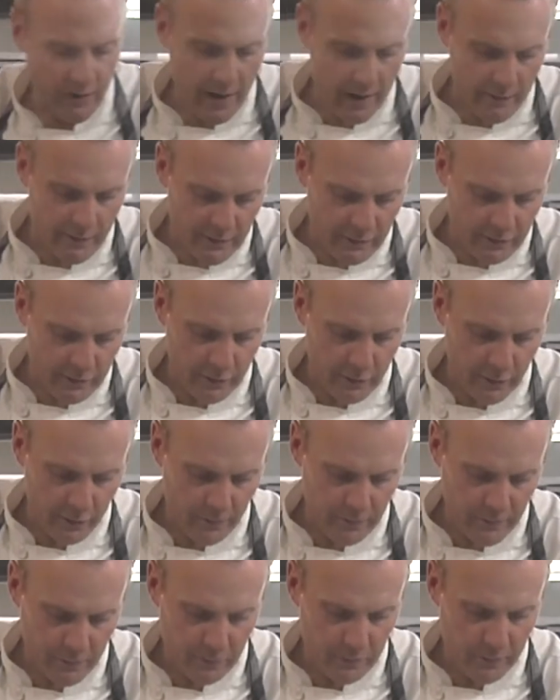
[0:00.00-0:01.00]
very
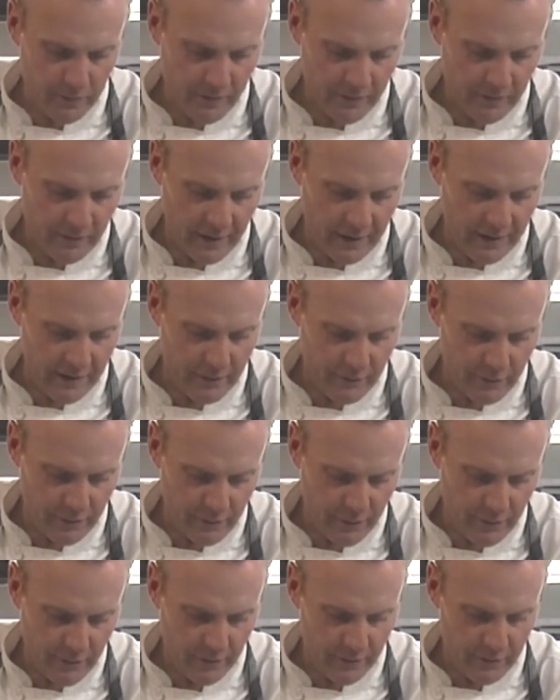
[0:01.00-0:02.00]
synonymous with Italian
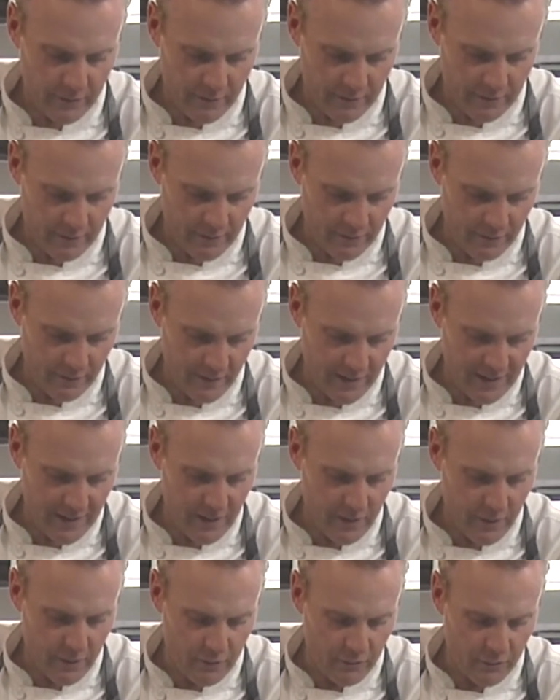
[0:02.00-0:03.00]
food. So they
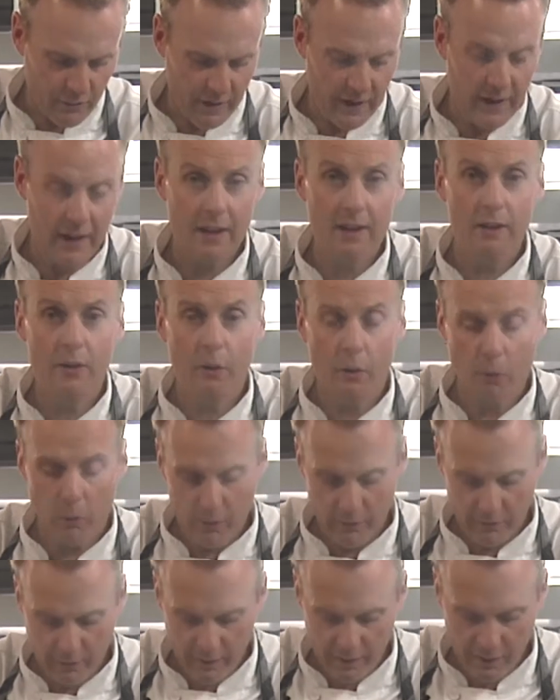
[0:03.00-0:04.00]
use it in a
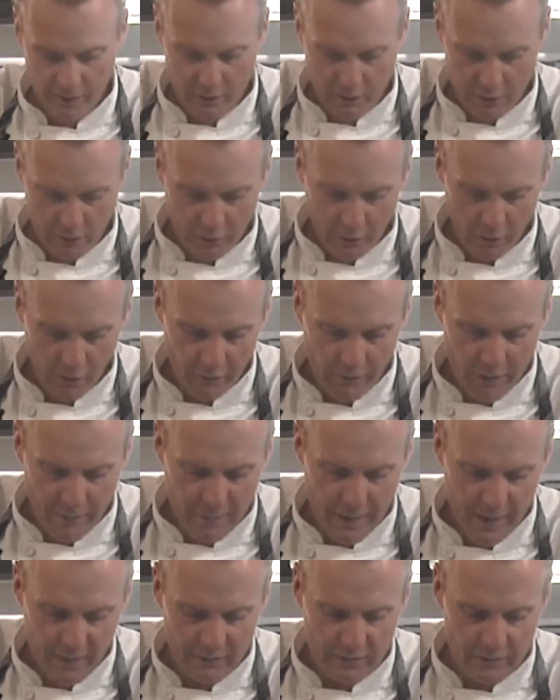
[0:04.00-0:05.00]
lot of
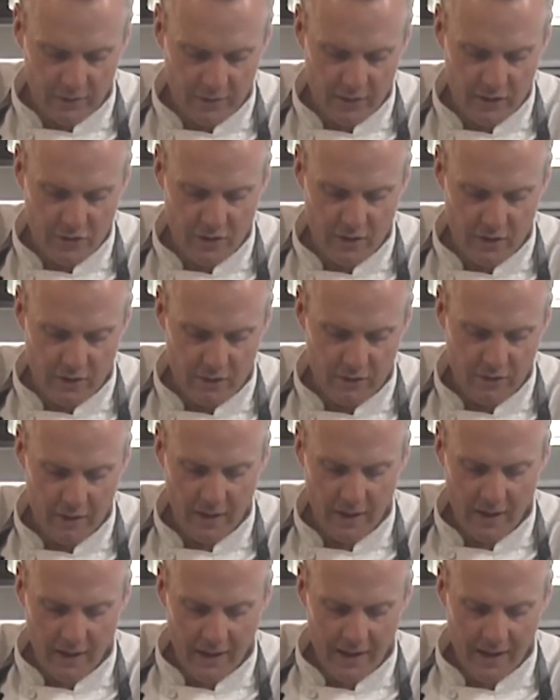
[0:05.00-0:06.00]
their pasta dishes,
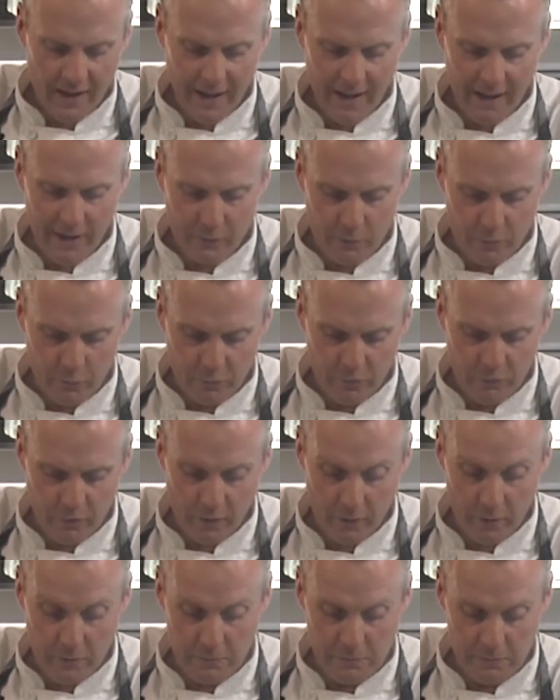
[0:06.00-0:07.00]
and
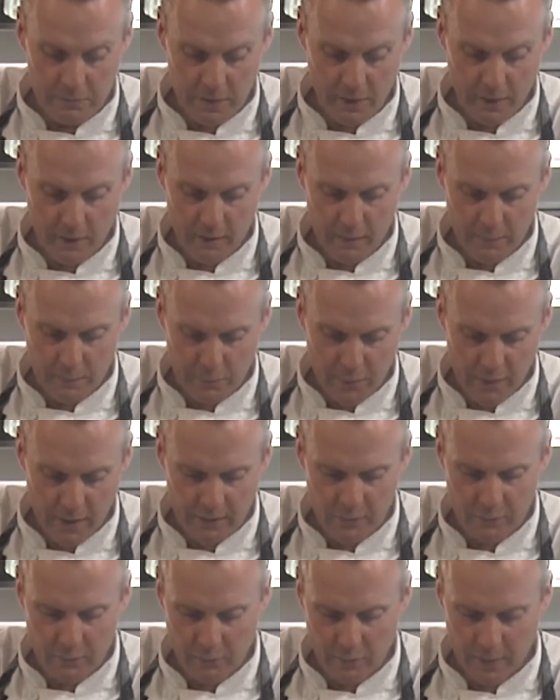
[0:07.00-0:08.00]
also garlic
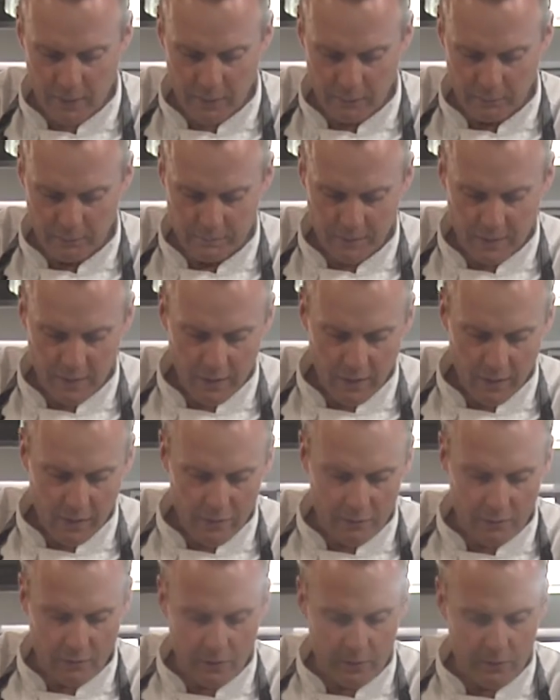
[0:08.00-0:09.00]
bread as well.
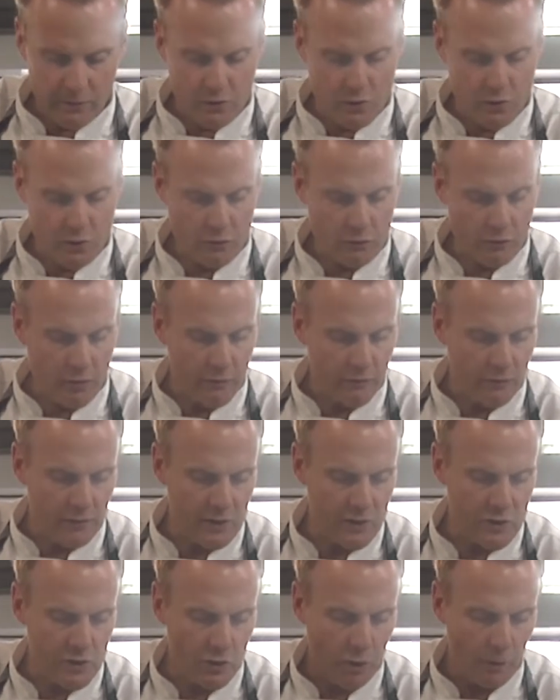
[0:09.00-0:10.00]
So
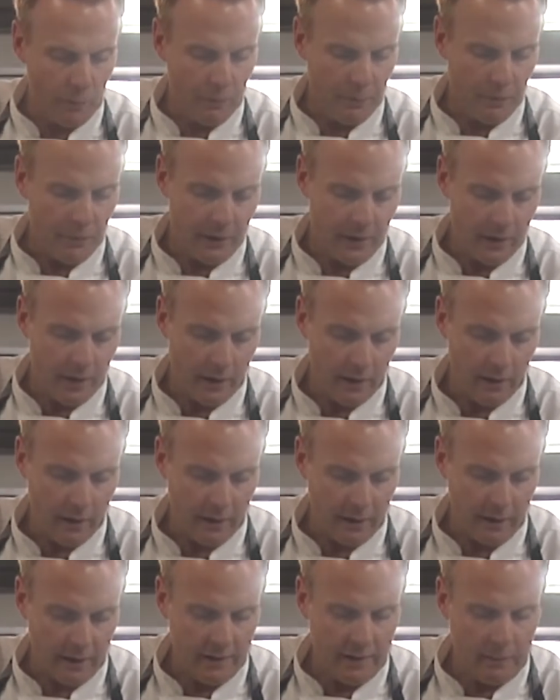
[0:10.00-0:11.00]
roughly chop the
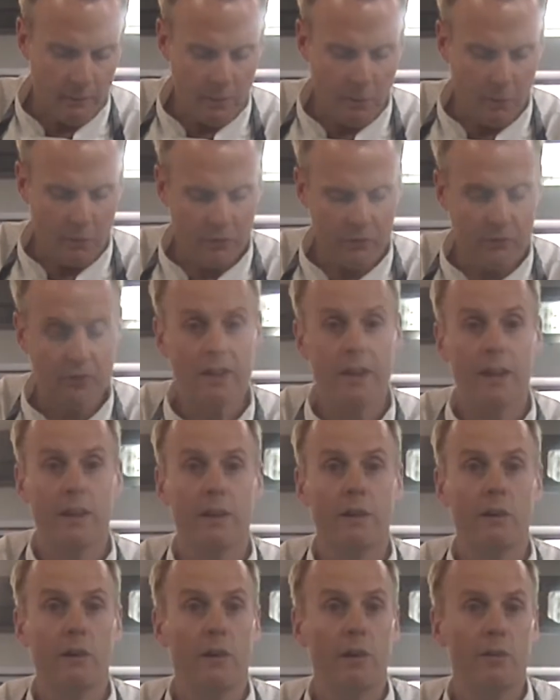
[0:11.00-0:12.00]
garlic, and then we want to
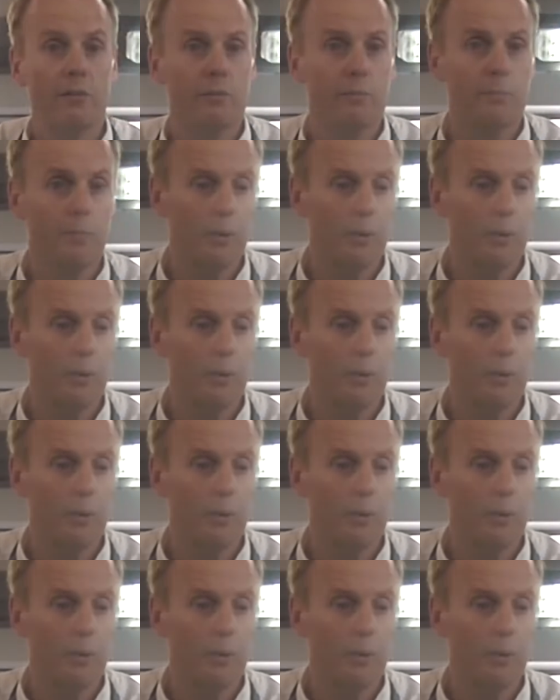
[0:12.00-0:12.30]
get a nice